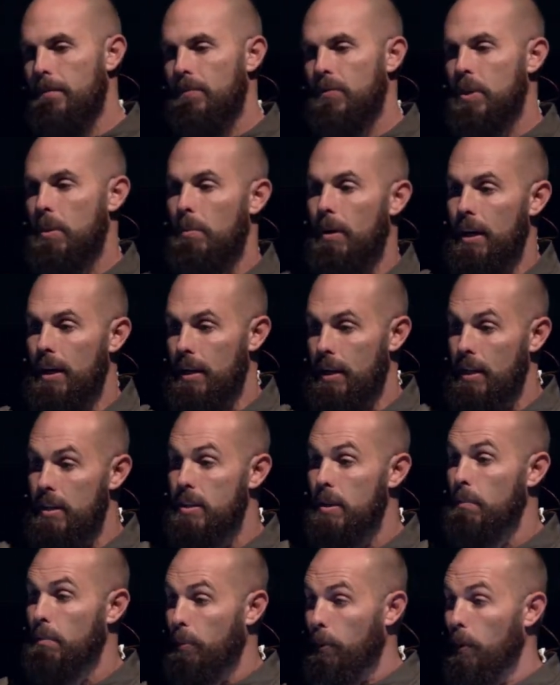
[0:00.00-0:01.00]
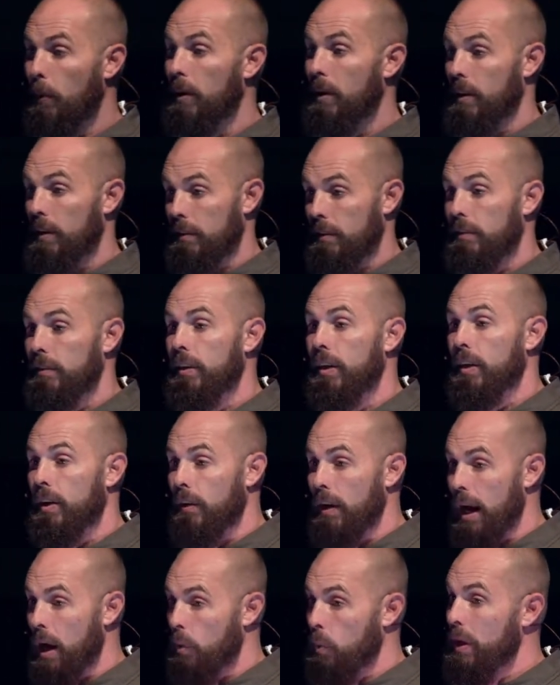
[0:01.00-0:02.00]
to money? And it's important, you know,
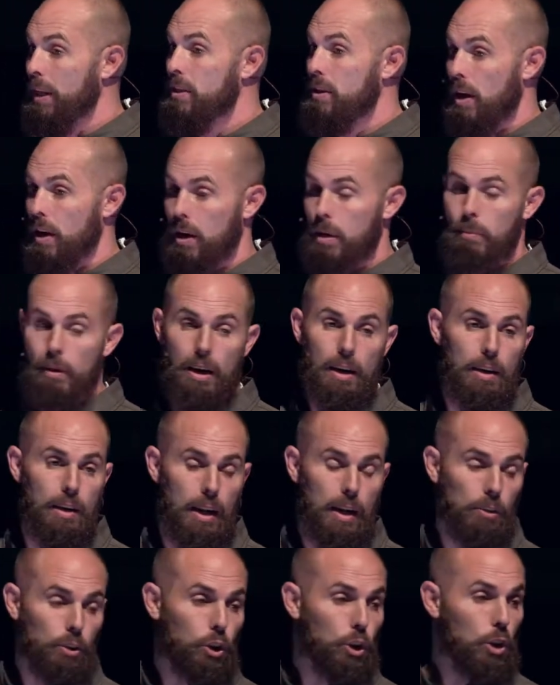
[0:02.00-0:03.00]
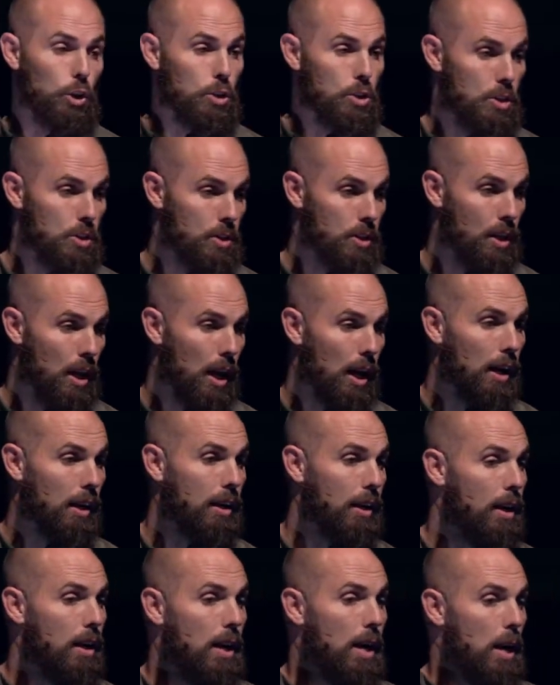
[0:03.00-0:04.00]
how we talk about it and how churches talk
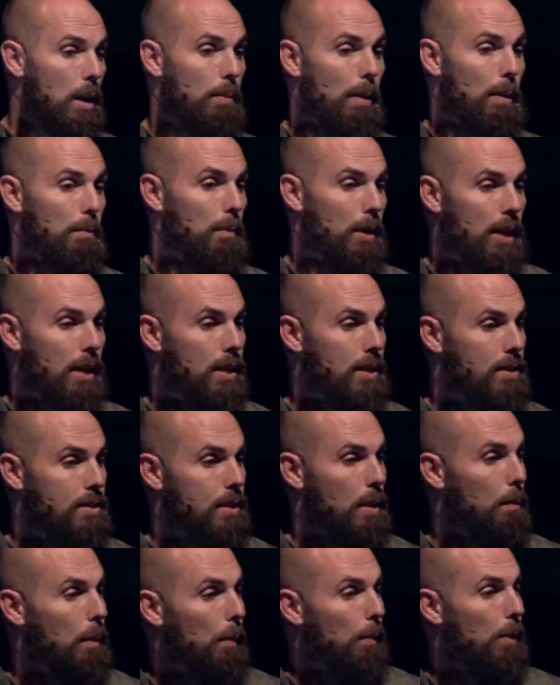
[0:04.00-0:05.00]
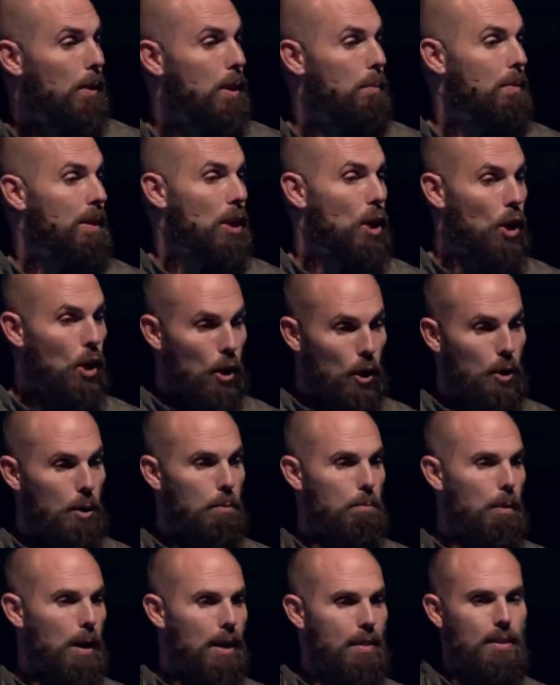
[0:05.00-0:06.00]
about money because some people can be
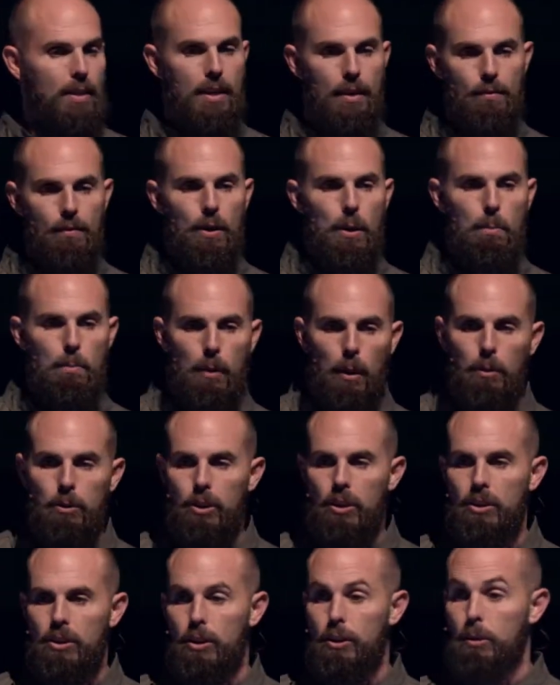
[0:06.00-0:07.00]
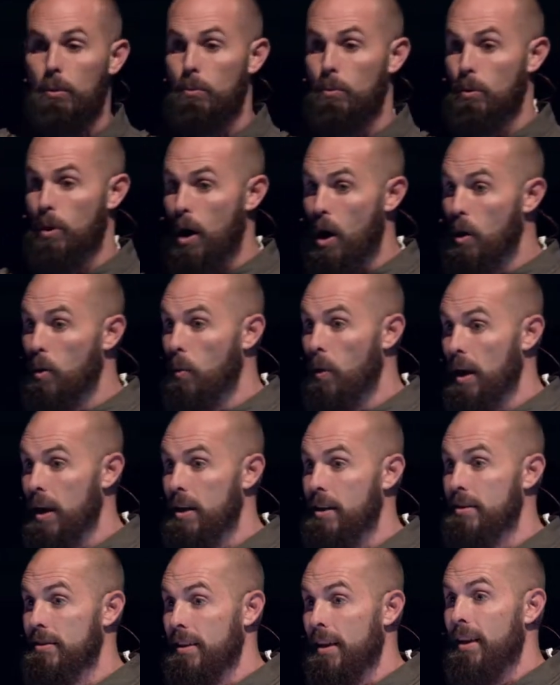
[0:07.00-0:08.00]
hurt by the different approaches. There's some wrong
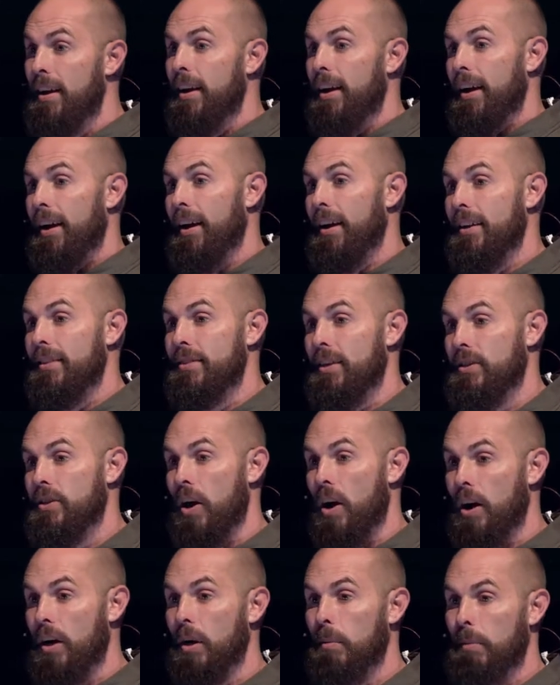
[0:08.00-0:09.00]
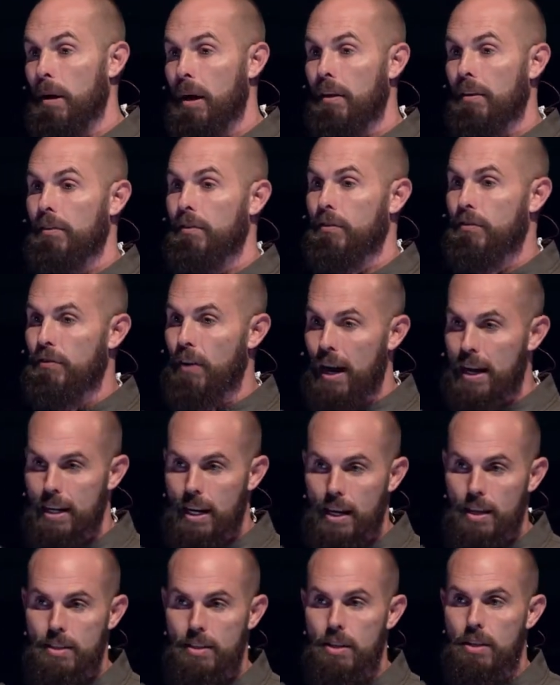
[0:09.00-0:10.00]
ways uh, to talk about
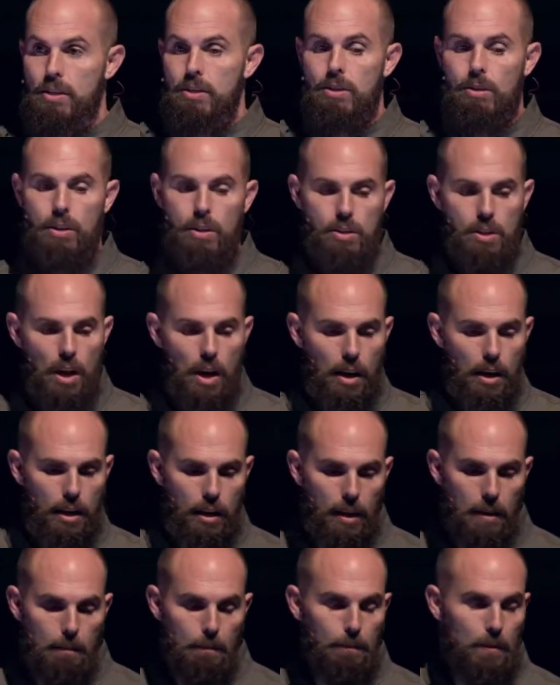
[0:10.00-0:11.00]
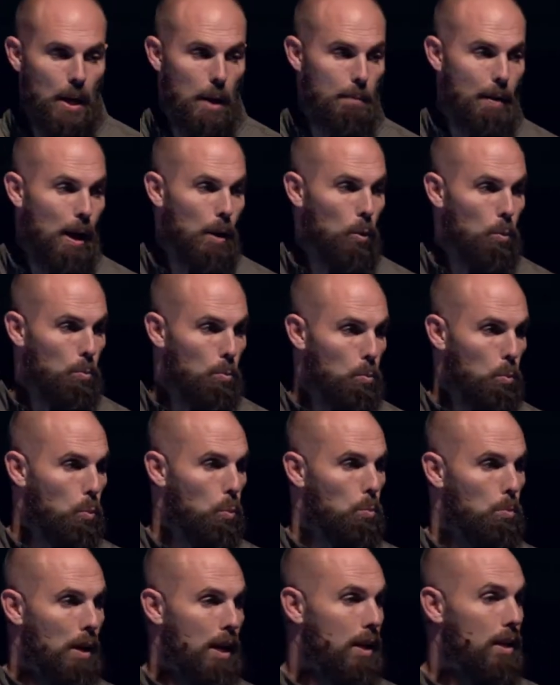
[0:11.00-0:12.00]
finances or to talk about m-
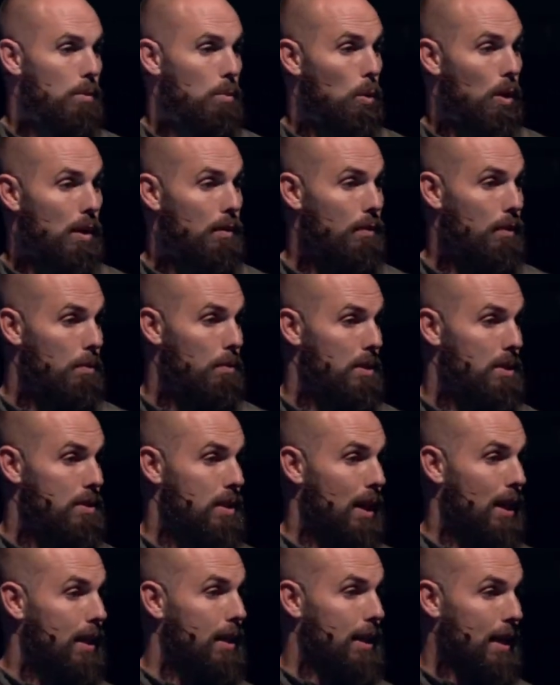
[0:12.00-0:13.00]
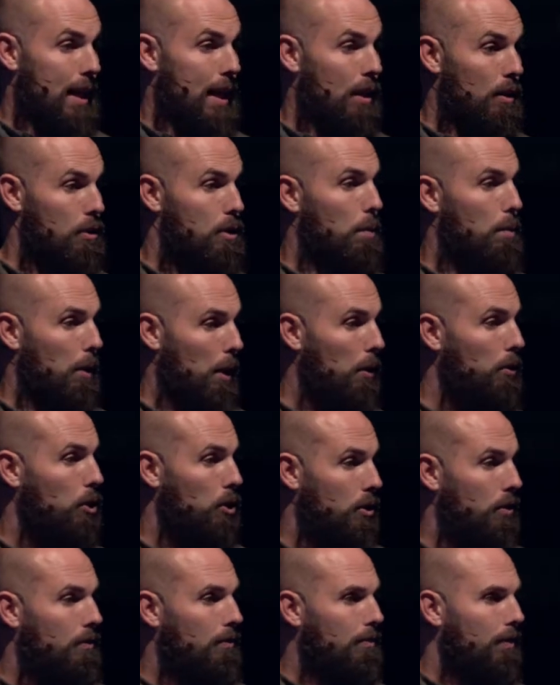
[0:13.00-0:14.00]
money. One of them is like the guilt
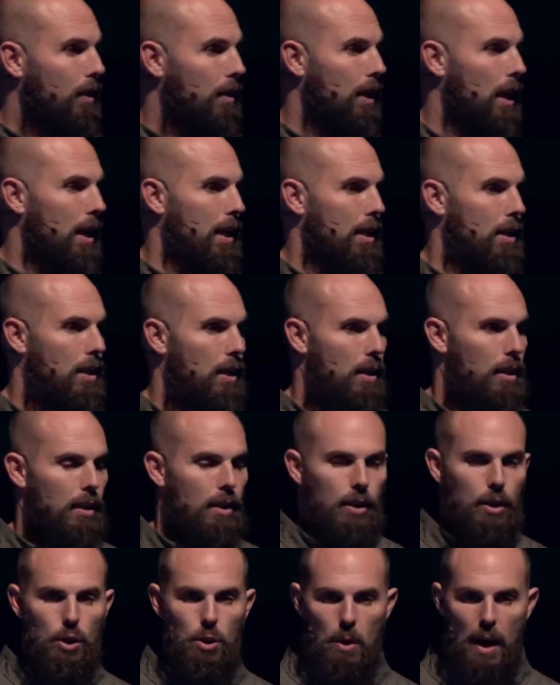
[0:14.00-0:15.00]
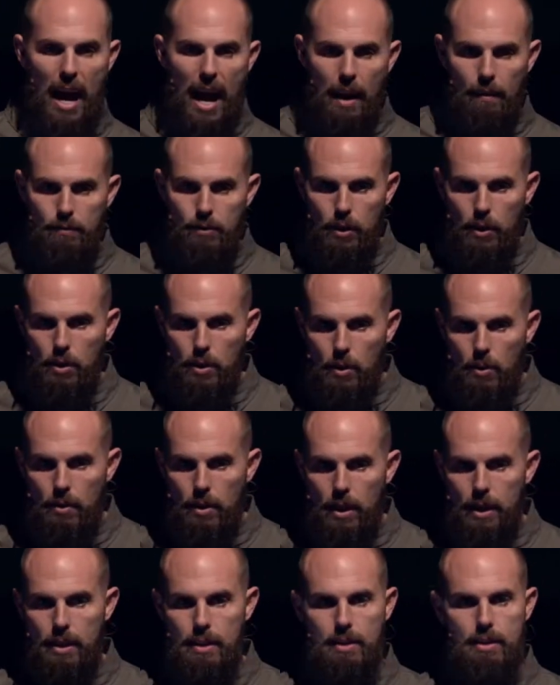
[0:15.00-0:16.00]
approach, like, you have to do
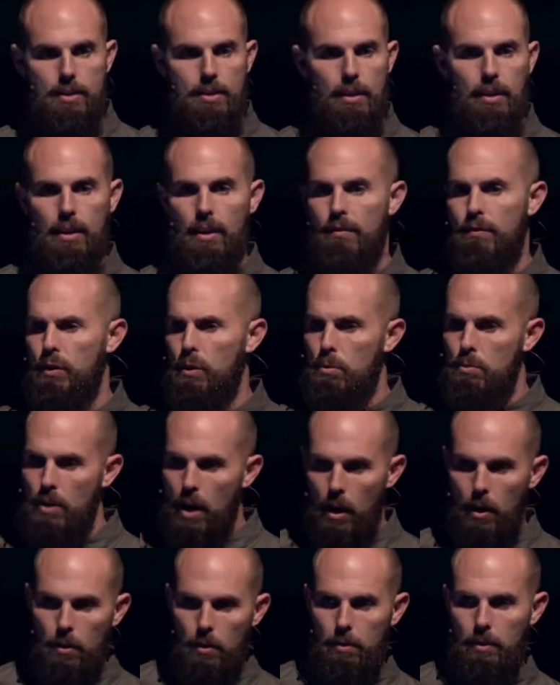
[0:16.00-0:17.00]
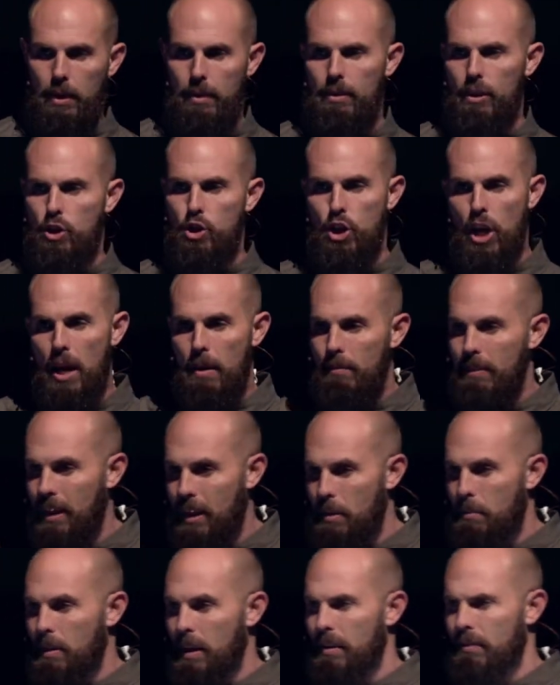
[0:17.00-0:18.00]
this and if you don't and the shame that
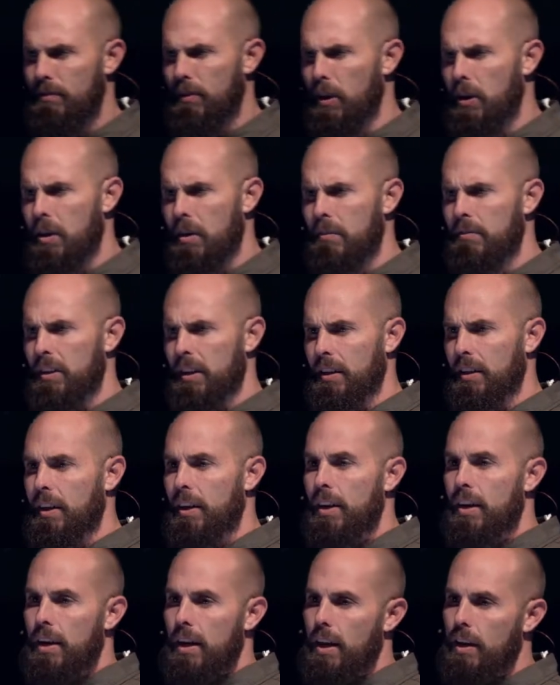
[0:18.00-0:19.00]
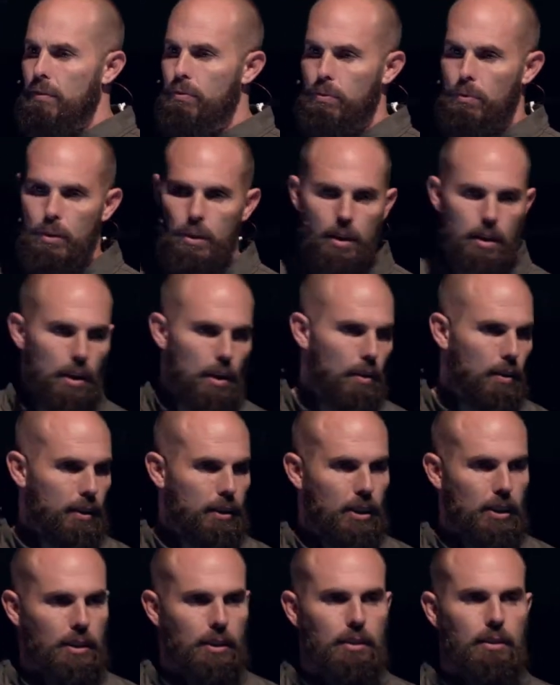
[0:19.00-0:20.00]
can be involved and if you know it's
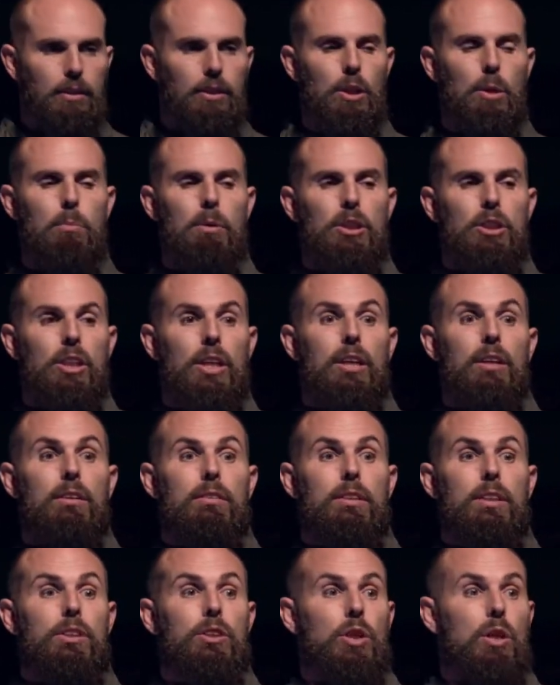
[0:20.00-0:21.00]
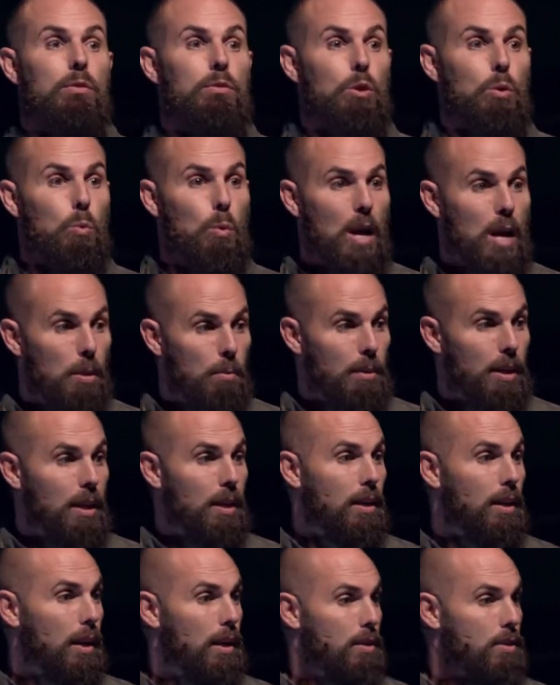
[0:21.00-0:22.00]
just so much guilt it's
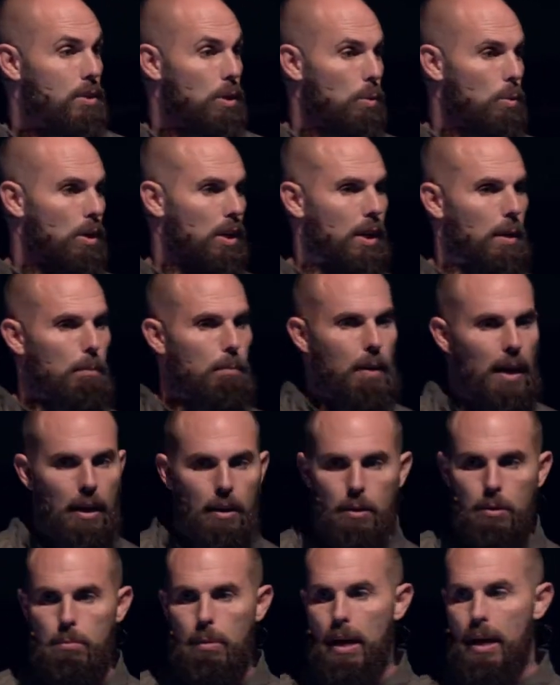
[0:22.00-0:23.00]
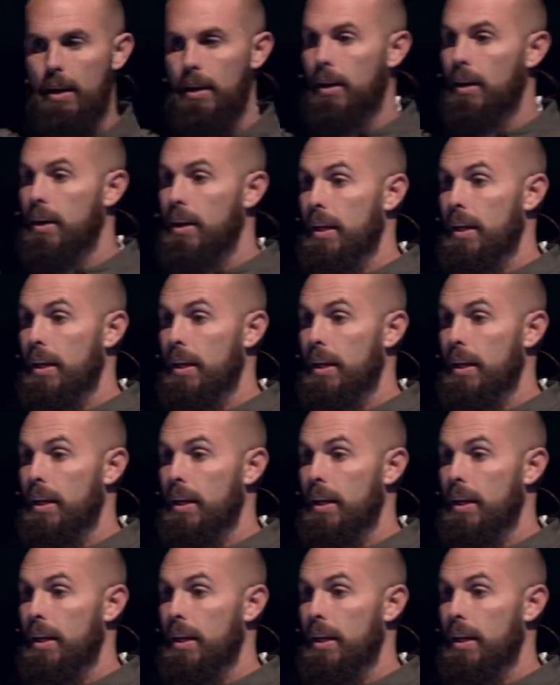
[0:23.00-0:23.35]
overwhelming and so we're compelled by